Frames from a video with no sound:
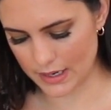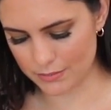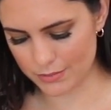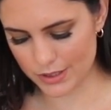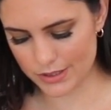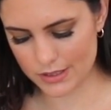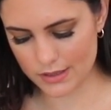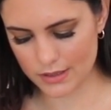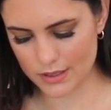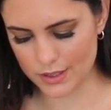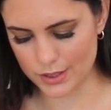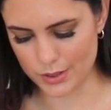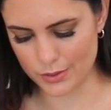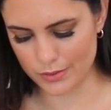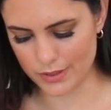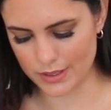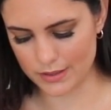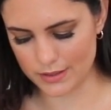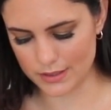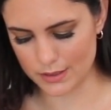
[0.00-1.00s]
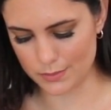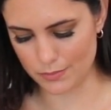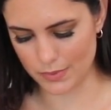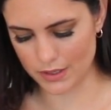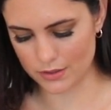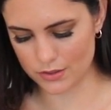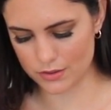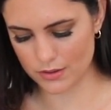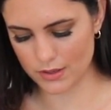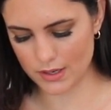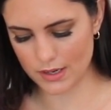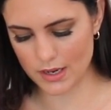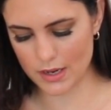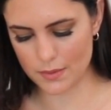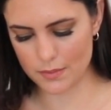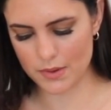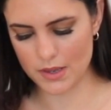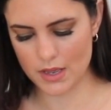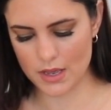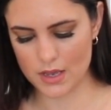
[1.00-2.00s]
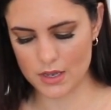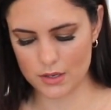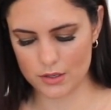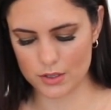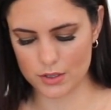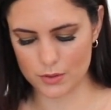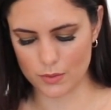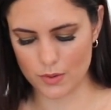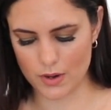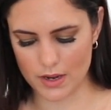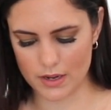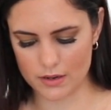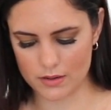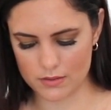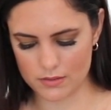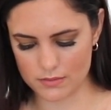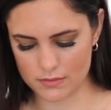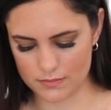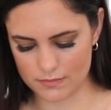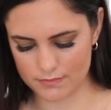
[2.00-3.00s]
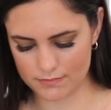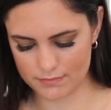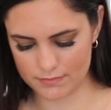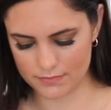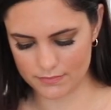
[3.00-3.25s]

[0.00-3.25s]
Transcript: I'm just gonna do it in this measuring cup so I don't